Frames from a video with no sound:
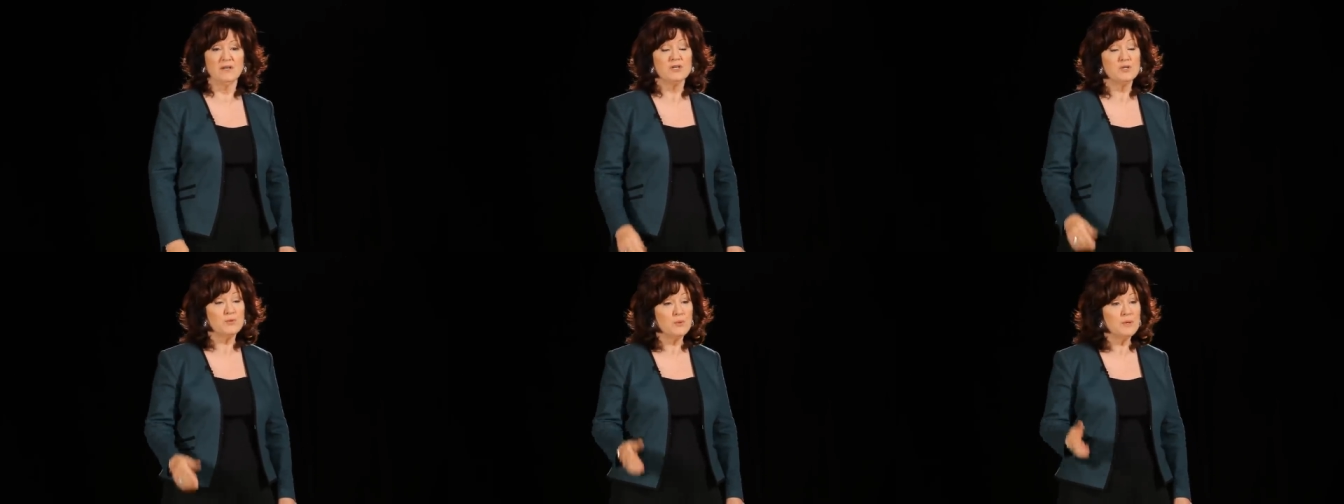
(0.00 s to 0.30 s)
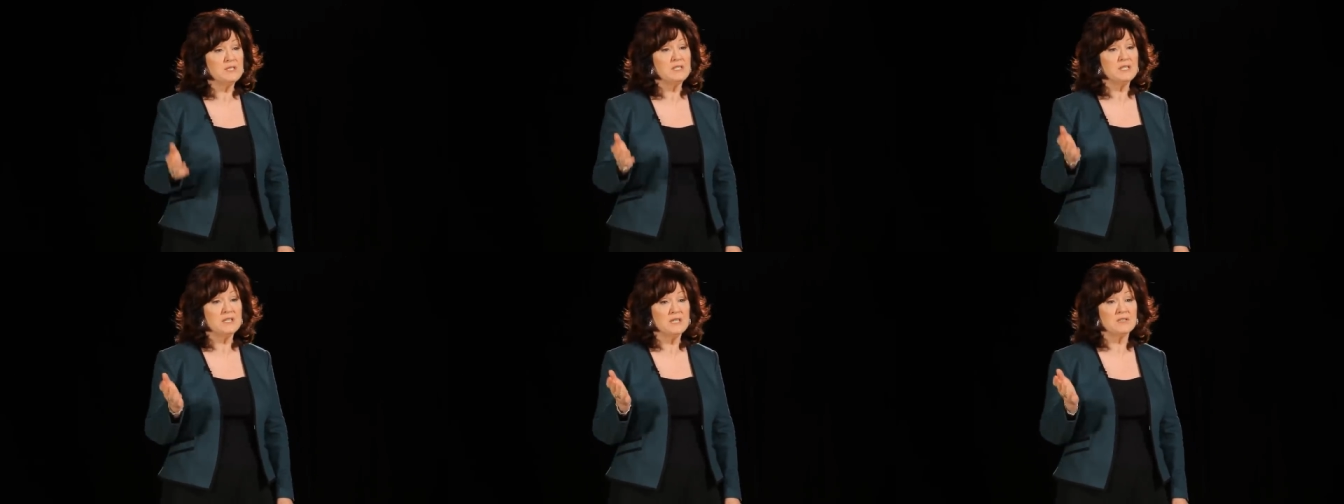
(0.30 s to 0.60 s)

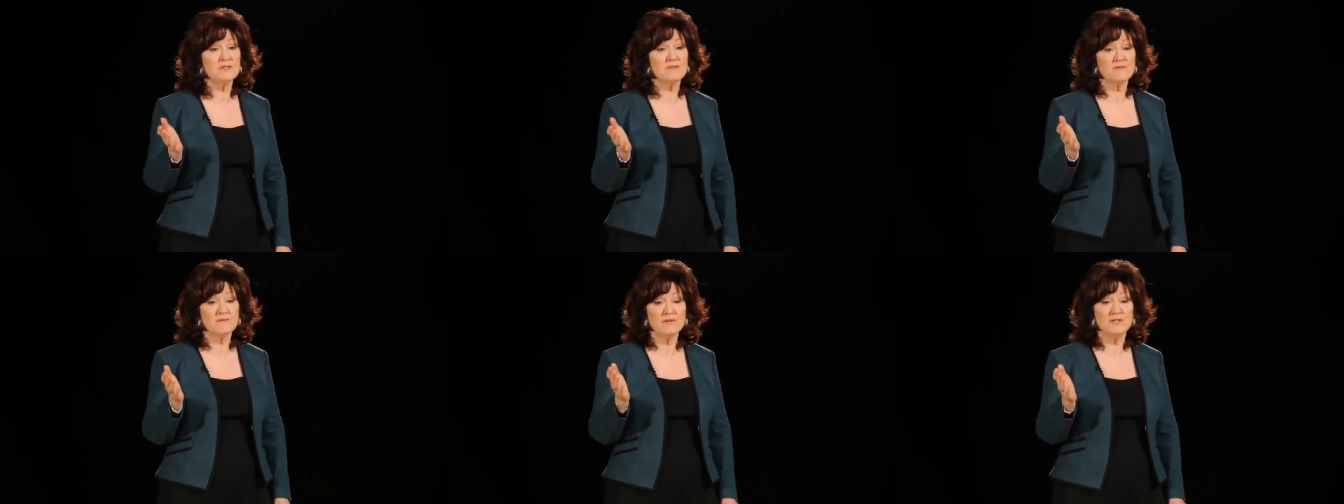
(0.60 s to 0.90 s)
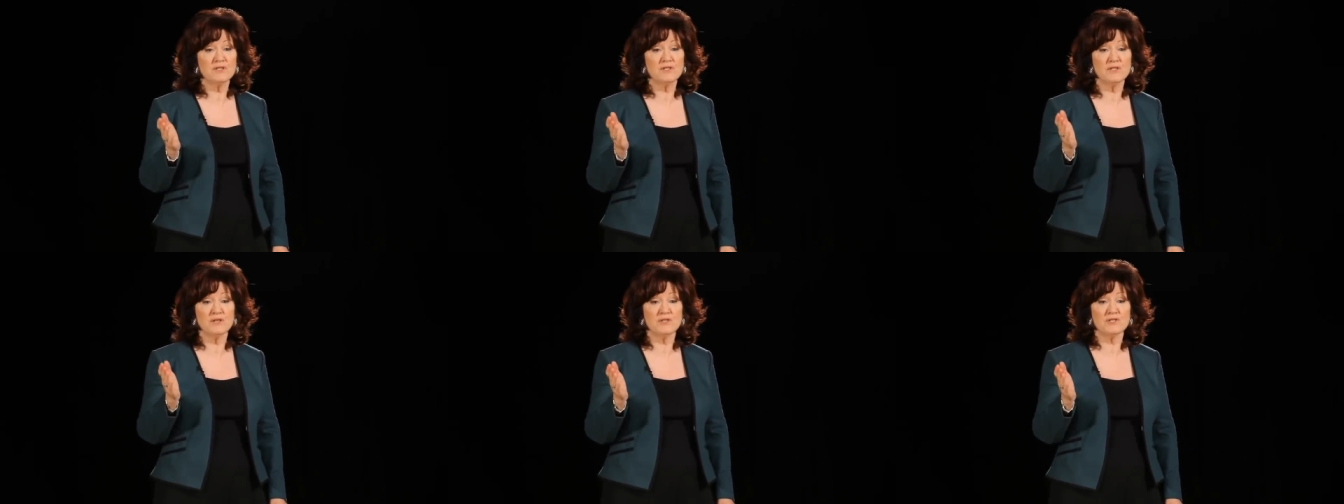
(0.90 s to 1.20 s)
20 years of
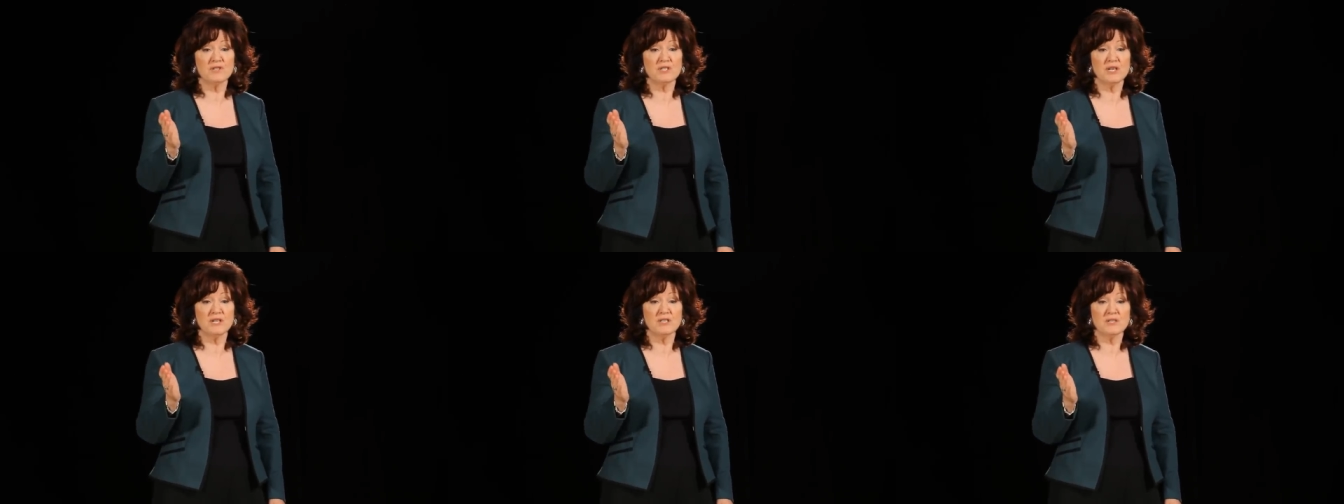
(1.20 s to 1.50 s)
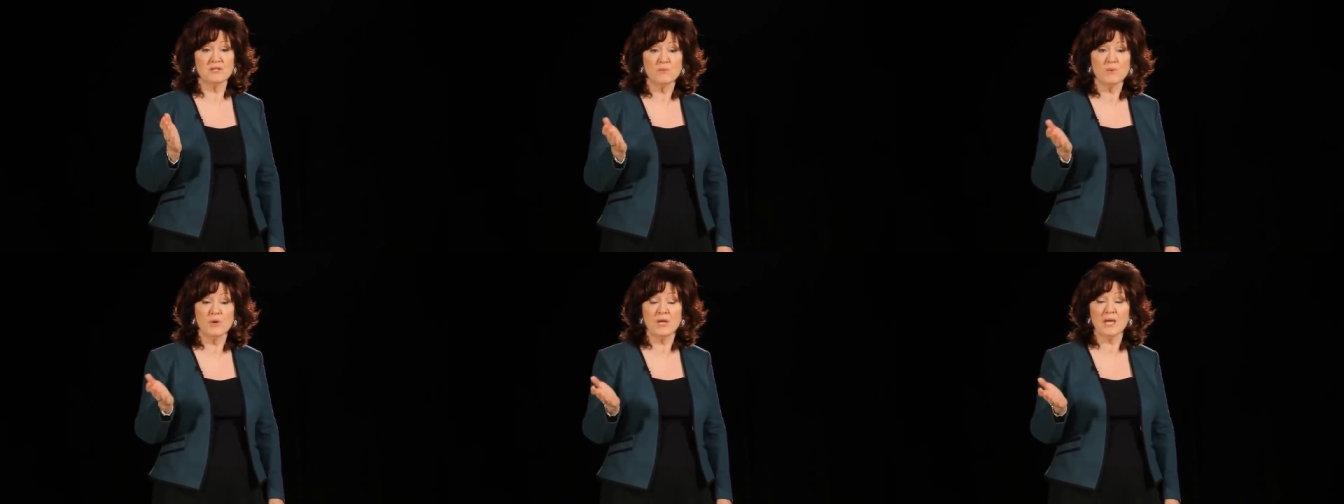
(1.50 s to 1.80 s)
research
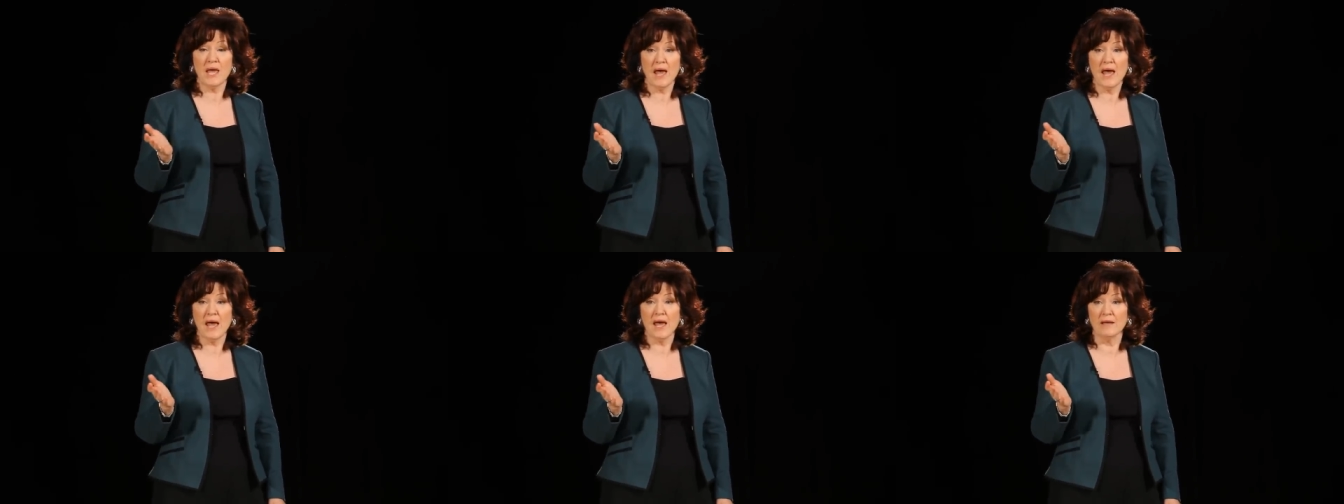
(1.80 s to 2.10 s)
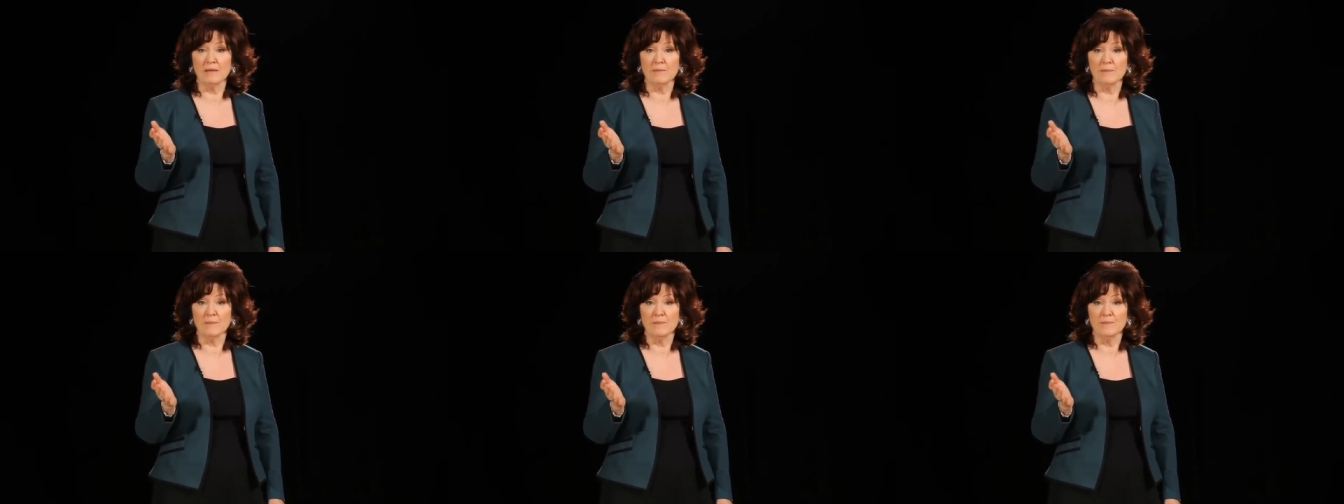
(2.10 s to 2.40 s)
says we
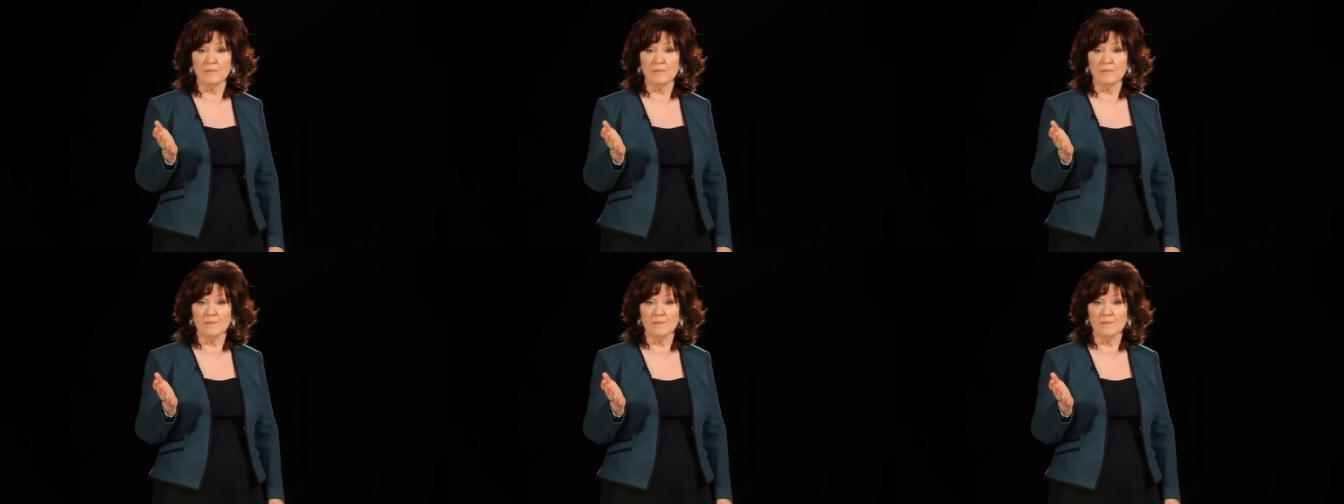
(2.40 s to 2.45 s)
can.